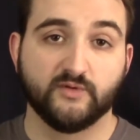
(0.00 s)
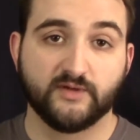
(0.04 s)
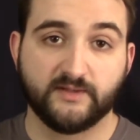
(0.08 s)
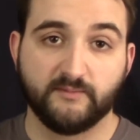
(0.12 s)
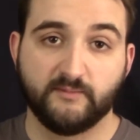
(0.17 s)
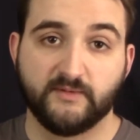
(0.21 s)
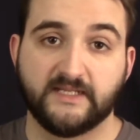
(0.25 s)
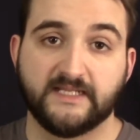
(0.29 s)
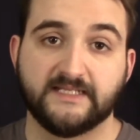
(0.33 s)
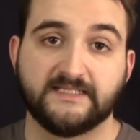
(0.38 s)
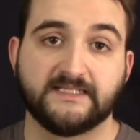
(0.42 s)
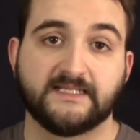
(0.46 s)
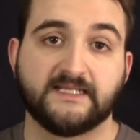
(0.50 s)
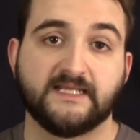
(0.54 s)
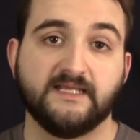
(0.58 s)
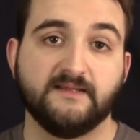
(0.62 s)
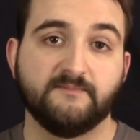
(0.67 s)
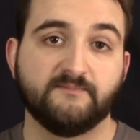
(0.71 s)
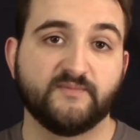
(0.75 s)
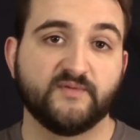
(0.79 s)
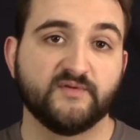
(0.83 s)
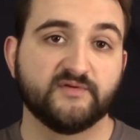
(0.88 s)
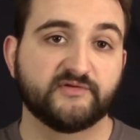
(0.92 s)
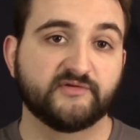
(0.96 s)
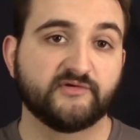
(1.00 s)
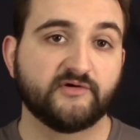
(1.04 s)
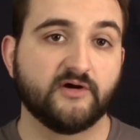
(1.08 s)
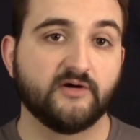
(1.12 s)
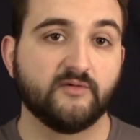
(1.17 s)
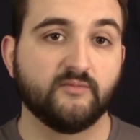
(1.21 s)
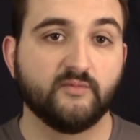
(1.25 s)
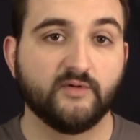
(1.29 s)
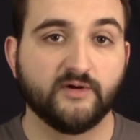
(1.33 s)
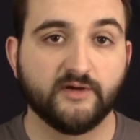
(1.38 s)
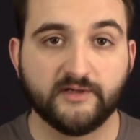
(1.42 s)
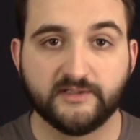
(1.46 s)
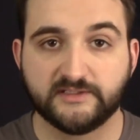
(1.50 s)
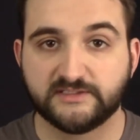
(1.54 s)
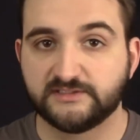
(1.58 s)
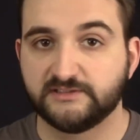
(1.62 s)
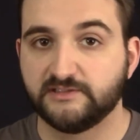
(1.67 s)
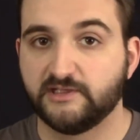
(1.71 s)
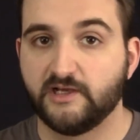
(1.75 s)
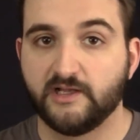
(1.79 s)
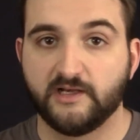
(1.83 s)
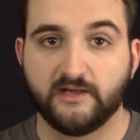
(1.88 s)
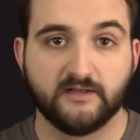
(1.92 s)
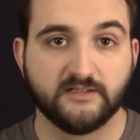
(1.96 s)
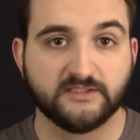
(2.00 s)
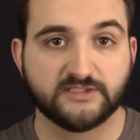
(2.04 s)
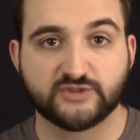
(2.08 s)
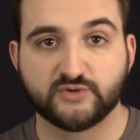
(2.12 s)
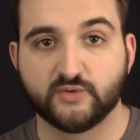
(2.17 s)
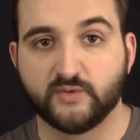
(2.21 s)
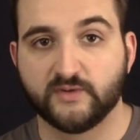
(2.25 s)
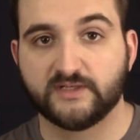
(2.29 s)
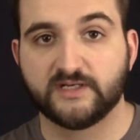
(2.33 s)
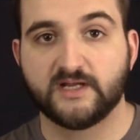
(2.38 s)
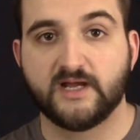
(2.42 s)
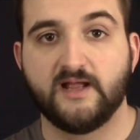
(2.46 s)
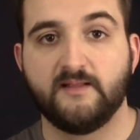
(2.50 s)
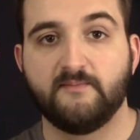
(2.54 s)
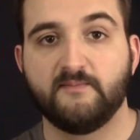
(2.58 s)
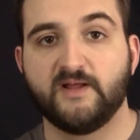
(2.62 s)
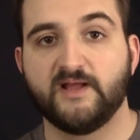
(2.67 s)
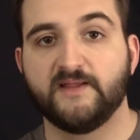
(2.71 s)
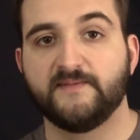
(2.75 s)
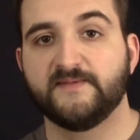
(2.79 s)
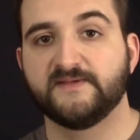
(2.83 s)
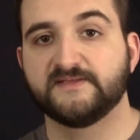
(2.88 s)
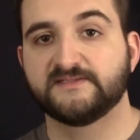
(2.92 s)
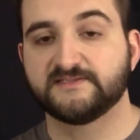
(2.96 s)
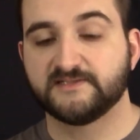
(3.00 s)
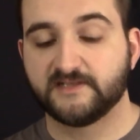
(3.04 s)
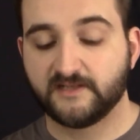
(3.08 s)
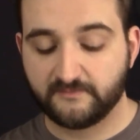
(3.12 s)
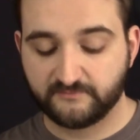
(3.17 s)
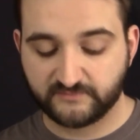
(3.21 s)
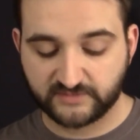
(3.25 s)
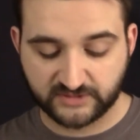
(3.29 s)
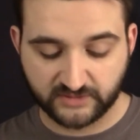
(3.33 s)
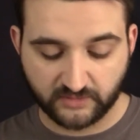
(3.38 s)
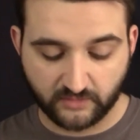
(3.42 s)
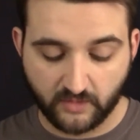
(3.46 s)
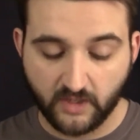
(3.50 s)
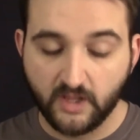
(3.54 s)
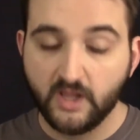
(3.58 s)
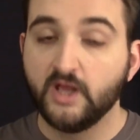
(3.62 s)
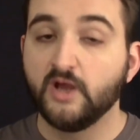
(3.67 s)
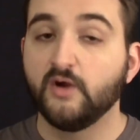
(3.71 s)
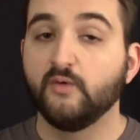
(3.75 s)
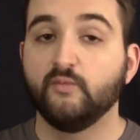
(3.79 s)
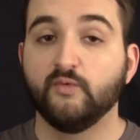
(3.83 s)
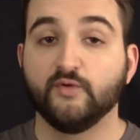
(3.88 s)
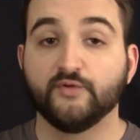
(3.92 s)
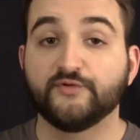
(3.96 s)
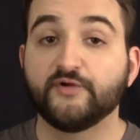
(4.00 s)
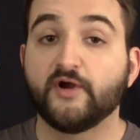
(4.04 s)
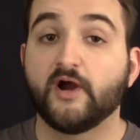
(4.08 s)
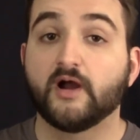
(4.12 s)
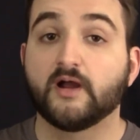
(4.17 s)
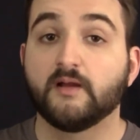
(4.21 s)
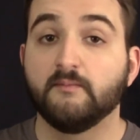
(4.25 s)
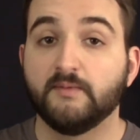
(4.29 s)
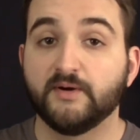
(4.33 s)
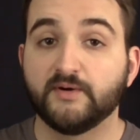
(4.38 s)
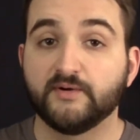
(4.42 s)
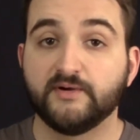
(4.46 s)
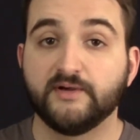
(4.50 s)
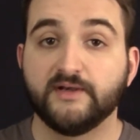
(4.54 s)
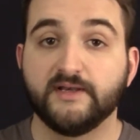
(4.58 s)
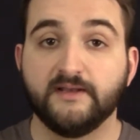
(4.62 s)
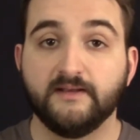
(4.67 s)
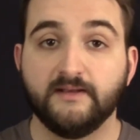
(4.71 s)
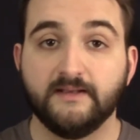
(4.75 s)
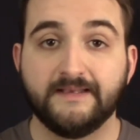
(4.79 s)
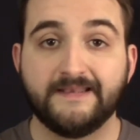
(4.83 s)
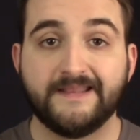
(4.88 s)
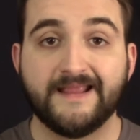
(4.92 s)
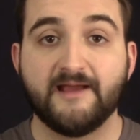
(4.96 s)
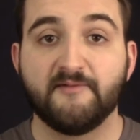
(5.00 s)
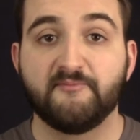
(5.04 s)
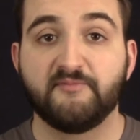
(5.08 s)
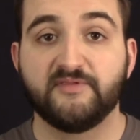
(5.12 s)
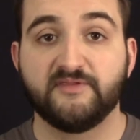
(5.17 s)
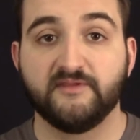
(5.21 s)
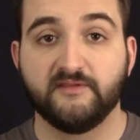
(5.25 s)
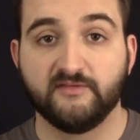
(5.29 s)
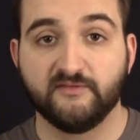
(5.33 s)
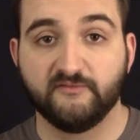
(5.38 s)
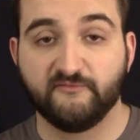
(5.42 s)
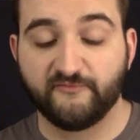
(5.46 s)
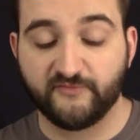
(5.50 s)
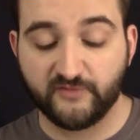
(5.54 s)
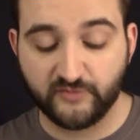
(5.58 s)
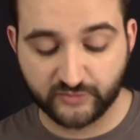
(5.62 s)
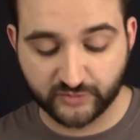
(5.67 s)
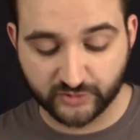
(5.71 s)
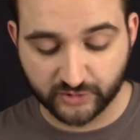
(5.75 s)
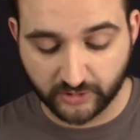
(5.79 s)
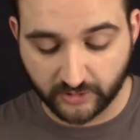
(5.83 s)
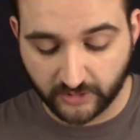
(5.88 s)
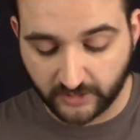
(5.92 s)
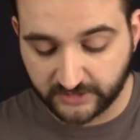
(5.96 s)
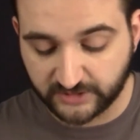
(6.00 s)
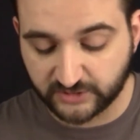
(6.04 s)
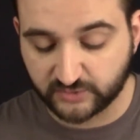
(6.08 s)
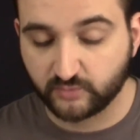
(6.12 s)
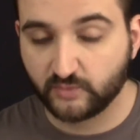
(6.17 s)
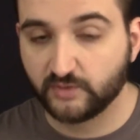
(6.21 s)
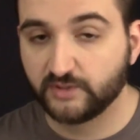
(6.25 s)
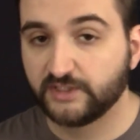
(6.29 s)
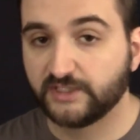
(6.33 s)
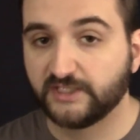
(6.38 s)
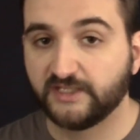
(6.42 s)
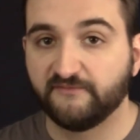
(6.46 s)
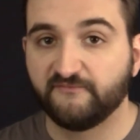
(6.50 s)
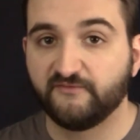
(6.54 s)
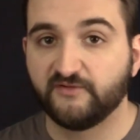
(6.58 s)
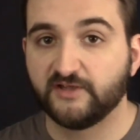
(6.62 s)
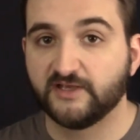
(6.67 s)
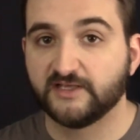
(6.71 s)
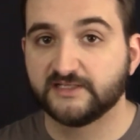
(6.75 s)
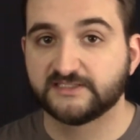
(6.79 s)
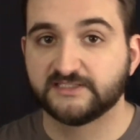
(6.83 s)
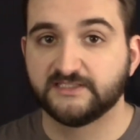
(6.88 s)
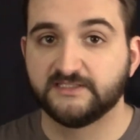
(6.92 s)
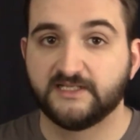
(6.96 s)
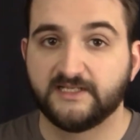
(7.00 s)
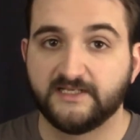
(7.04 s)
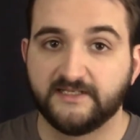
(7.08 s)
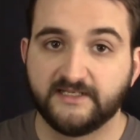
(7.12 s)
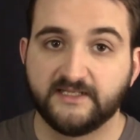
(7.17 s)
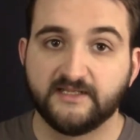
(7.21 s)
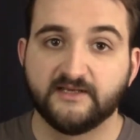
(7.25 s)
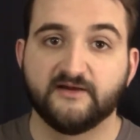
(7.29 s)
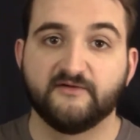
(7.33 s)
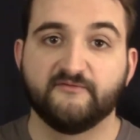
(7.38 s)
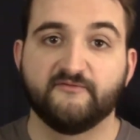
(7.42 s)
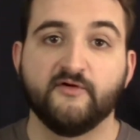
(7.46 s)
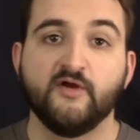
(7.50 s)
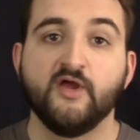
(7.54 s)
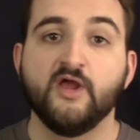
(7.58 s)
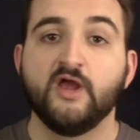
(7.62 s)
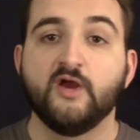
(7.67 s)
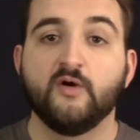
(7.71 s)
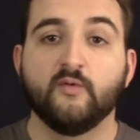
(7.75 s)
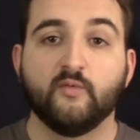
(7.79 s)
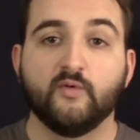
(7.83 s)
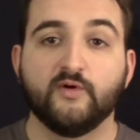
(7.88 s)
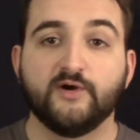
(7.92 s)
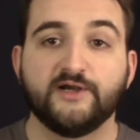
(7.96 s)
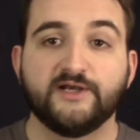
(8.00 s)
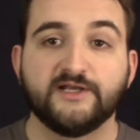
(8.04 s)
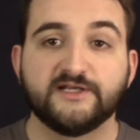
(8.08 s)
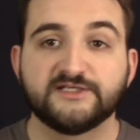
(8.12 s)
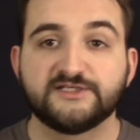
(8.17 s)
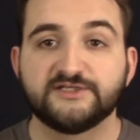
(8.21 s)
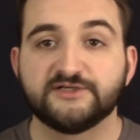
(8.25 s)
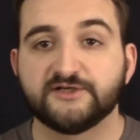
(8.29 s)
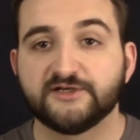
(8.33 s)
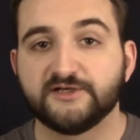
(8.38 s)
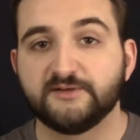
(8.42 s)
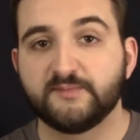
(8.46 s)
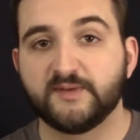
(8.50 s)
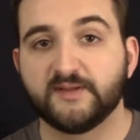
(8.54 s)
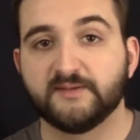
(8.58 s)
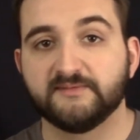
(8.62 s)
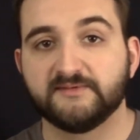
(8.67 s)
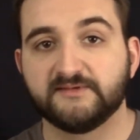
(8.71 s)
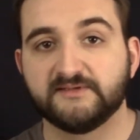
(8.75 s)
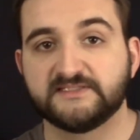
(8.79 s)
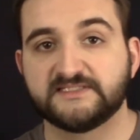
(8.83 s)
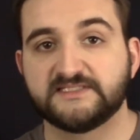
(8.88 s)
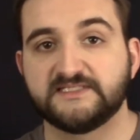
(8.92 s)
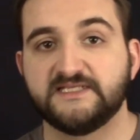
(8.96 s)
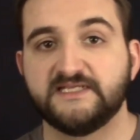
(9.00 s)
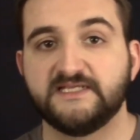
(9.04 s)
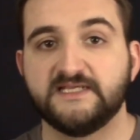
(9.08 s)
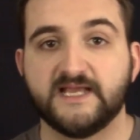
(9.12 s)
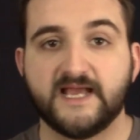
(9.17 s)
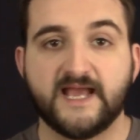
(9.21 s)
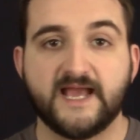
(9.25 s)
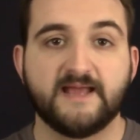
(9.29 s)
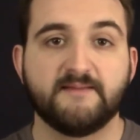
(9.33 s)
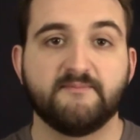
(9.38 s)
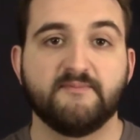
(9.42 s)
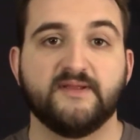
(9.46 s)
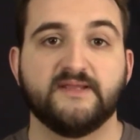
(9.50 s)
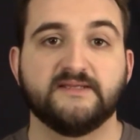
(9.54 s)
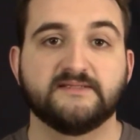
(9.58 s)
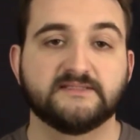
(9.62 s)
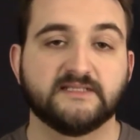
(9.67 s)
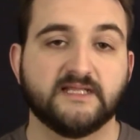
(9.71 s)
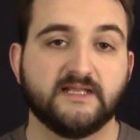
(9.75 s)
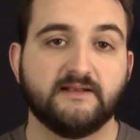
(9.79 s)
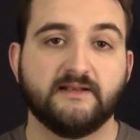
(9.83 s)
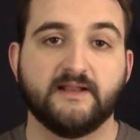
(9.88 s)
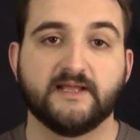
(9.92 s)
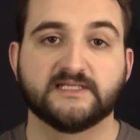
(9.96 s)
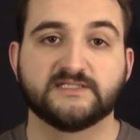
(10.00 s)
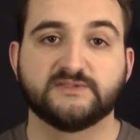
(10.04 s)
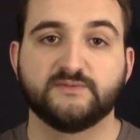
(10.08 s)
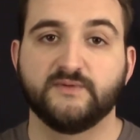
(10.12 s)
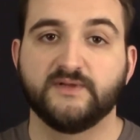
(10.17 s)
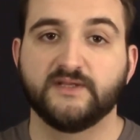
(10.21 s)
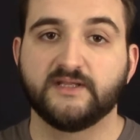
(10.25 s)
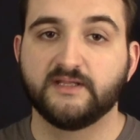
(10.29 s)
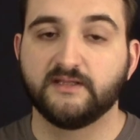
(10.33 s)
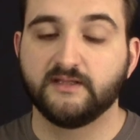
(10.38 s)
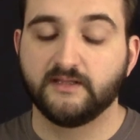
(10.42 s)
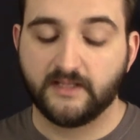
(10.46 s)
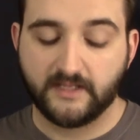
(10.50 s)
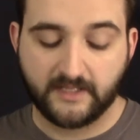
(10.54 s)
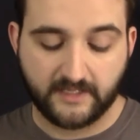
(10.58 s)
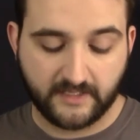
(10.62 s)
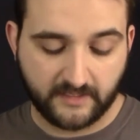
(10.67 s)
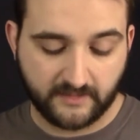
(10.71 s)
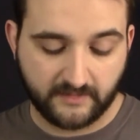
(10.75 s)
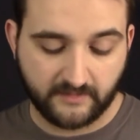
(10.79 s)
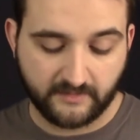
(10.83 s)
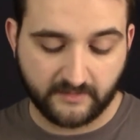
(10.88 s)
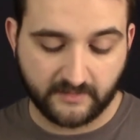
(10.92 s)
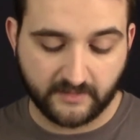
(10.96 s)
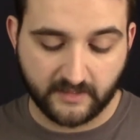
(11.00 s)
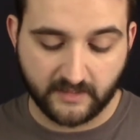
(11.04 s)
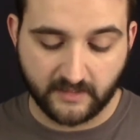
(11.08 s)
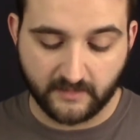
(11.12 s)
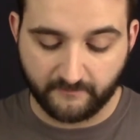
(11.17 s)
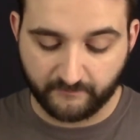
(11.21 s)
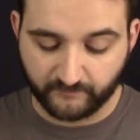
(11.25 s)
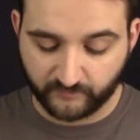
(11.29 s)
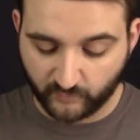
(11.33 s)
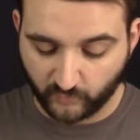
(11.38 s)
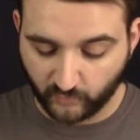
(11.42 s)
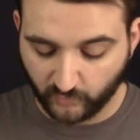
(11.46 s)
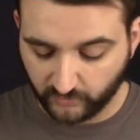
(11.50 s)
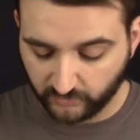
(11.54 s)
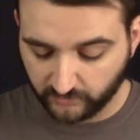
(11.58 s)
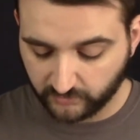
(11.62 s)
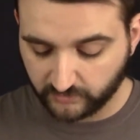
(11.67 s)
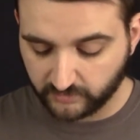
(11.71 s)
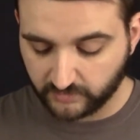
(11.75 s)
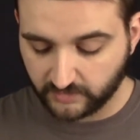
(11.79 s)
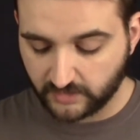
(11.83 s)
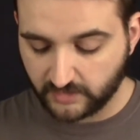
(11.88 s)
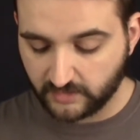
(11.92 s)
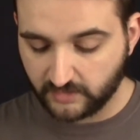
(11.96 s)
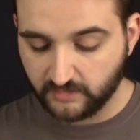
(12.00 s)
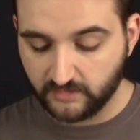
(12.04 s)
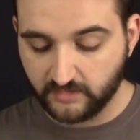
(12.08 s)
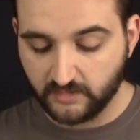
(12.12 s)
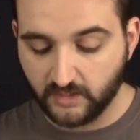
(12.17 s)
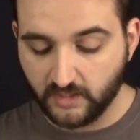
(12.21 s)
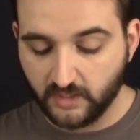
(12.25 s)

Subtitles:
where we get to keep this hardware, it's not a short timeline this time, so we'll talk about it in depth in the future. I just wanted to give you guys an idea of what it is you're going to be able to see at BaseLAN next week, and we'll